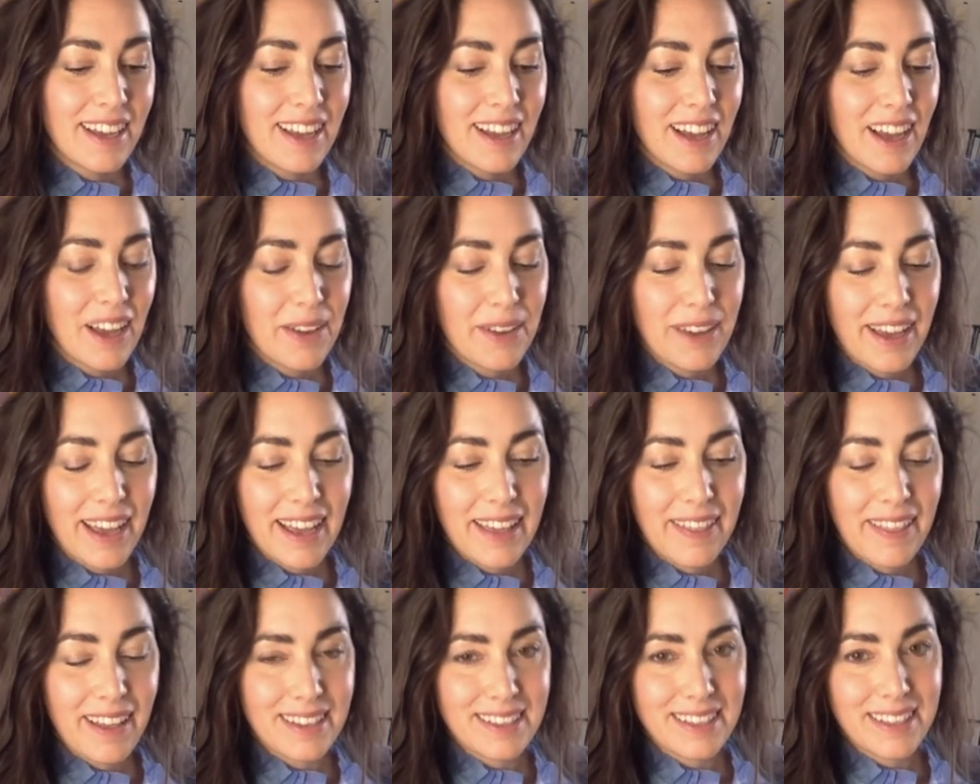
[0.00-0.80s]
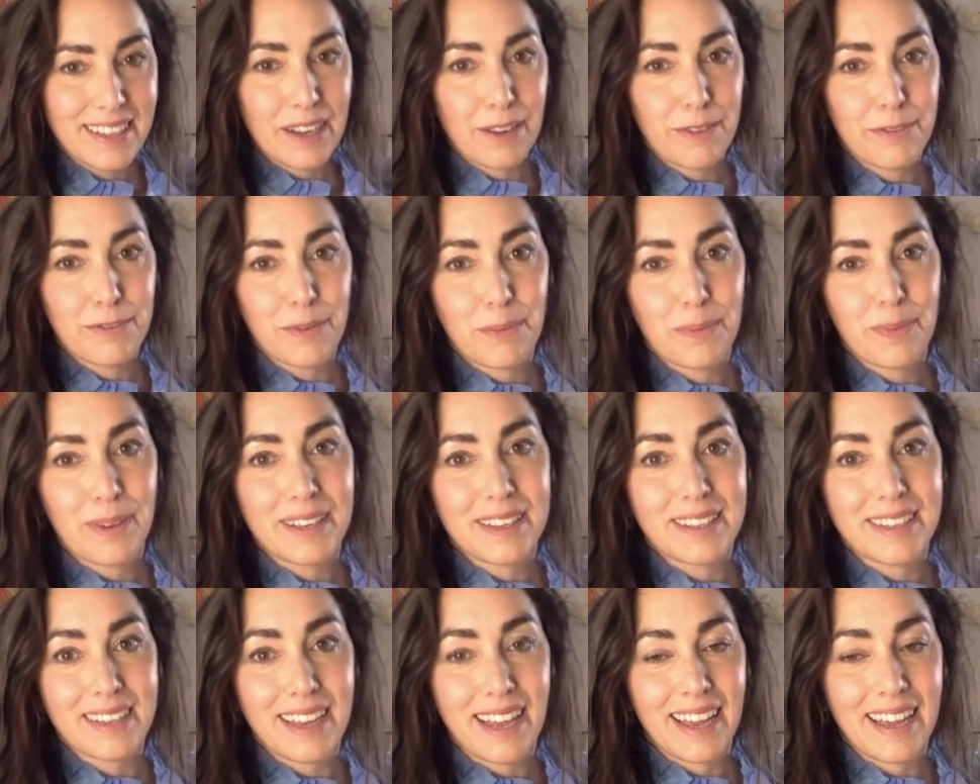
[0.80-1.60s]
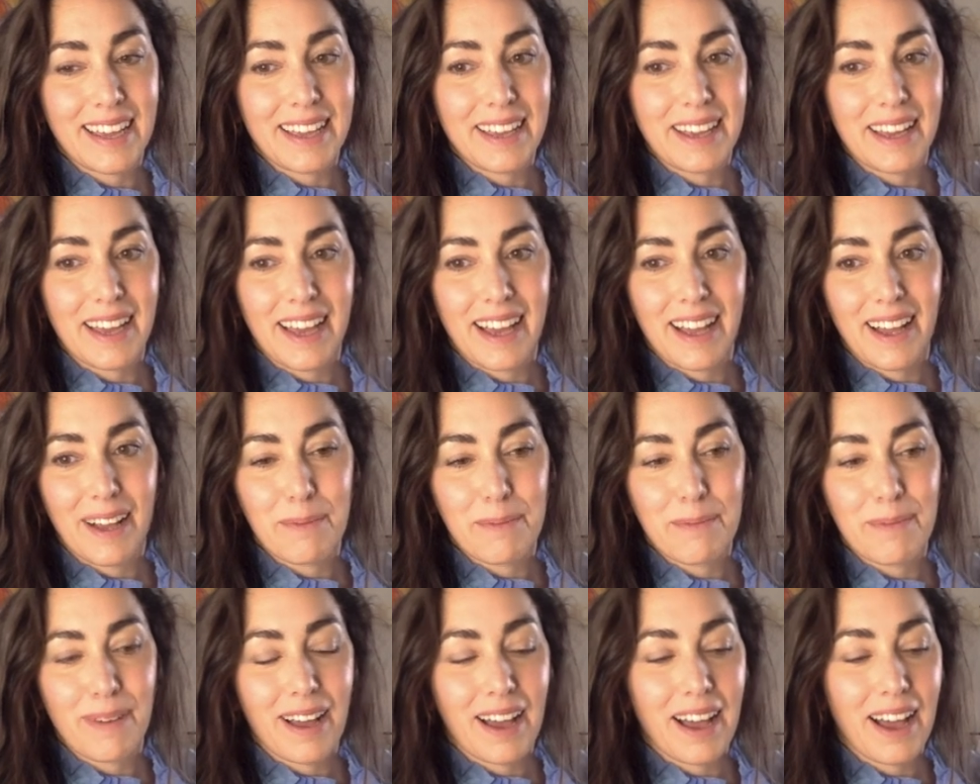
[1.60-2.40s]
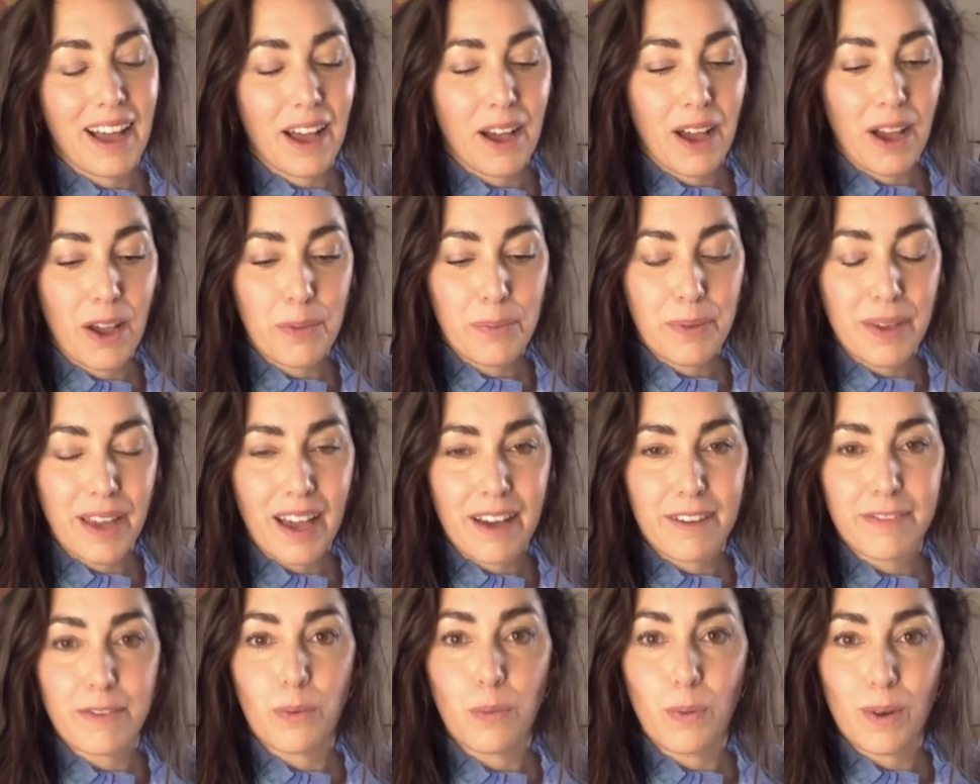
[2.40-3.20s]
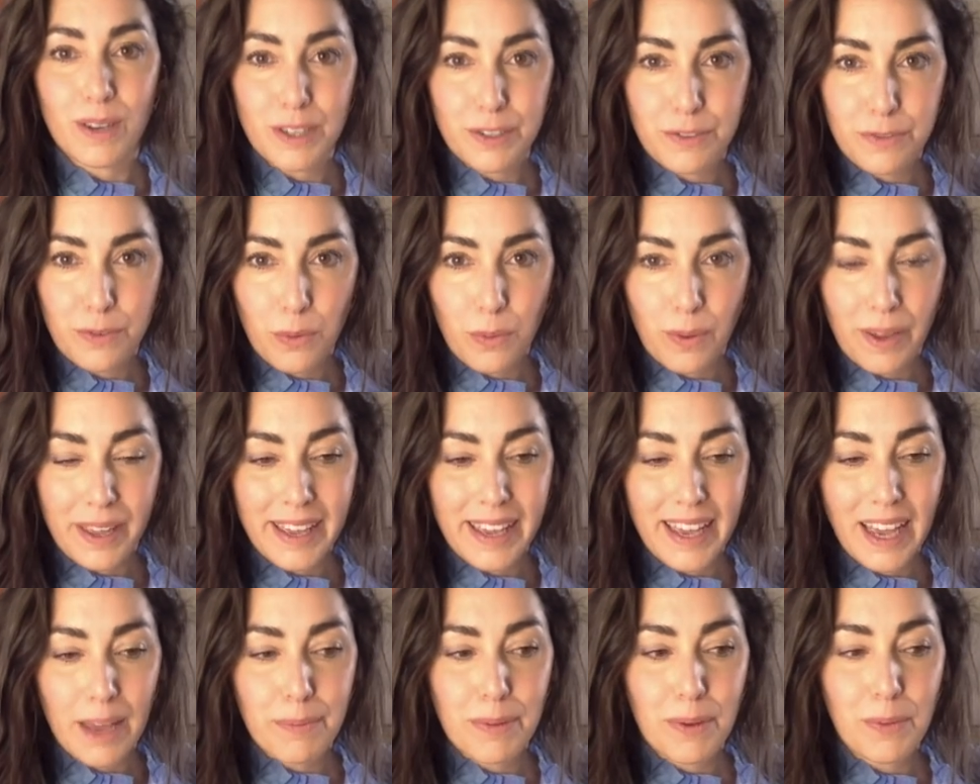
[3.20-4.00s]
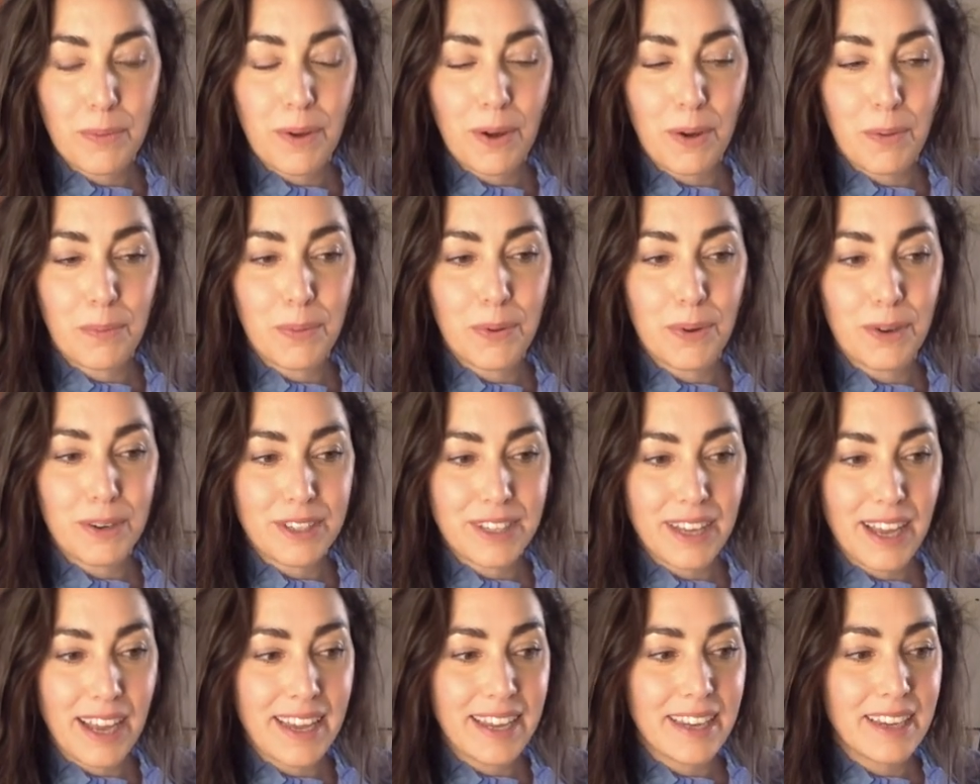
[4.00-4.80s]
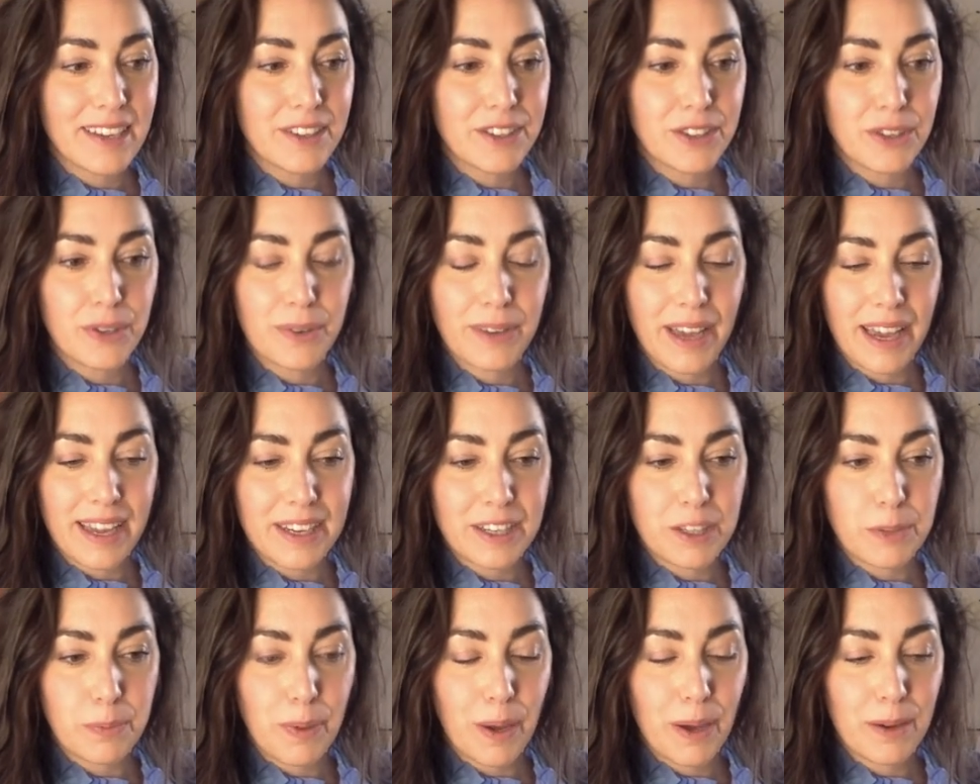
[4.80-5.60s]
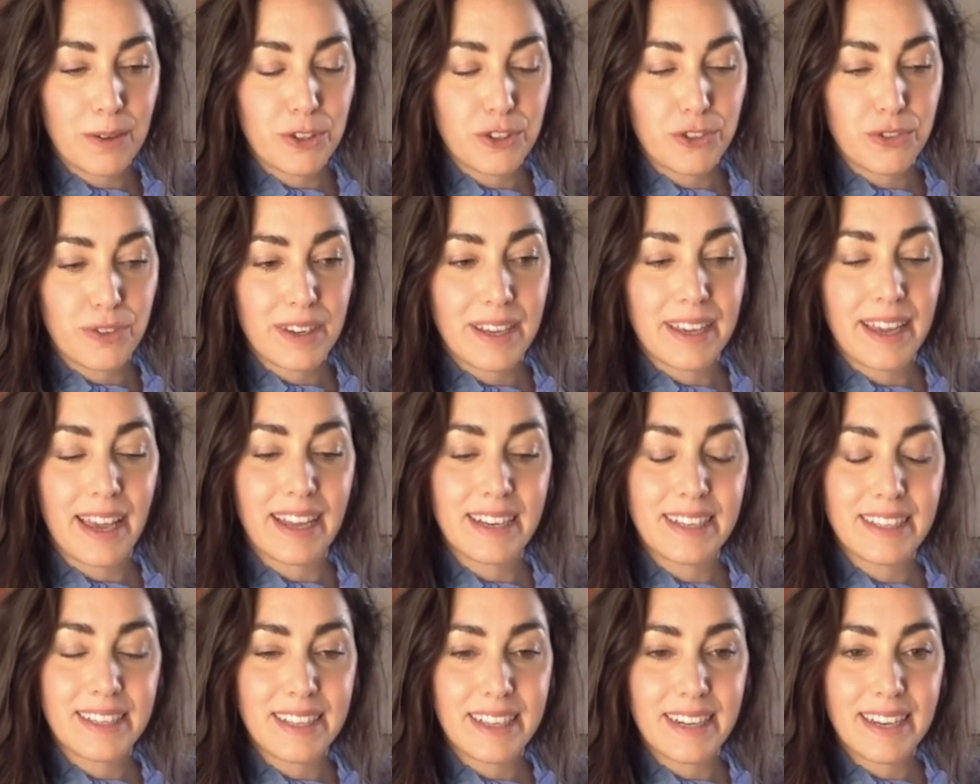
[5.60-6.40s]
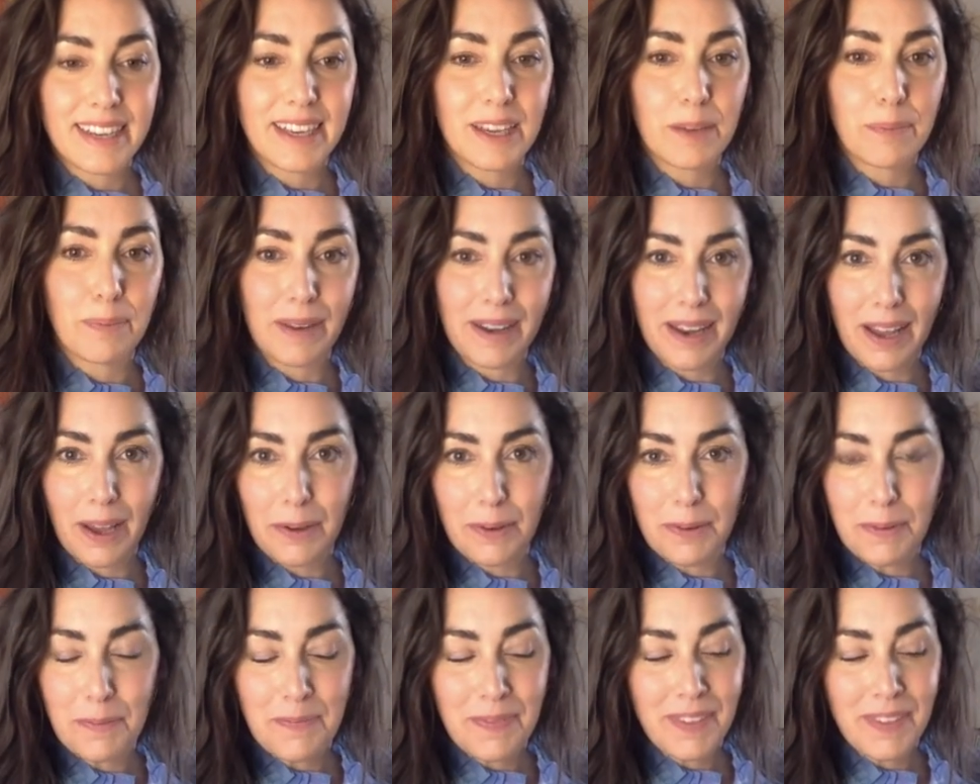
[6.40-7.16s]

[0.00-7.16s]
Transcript: Okay, that's enough from me today. I hope you have a wonderful week. Happy World Book Day. Do get into poetry. Head to the link below